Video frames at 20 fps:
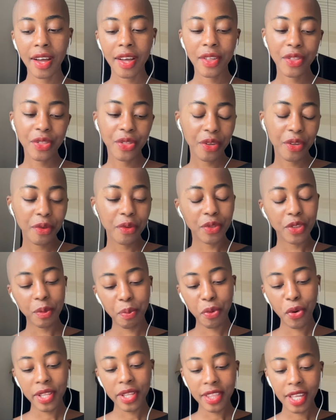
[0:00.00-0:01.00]
the
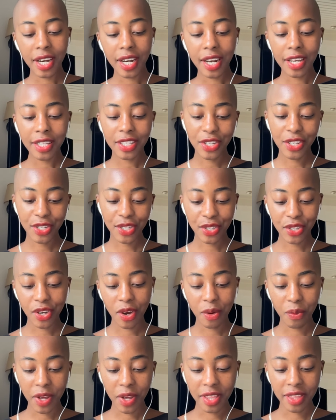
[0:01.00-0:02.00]
the point that I like to
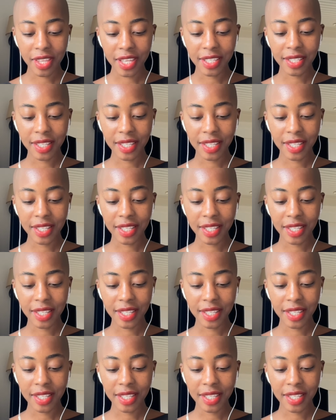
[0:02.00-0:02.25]
start with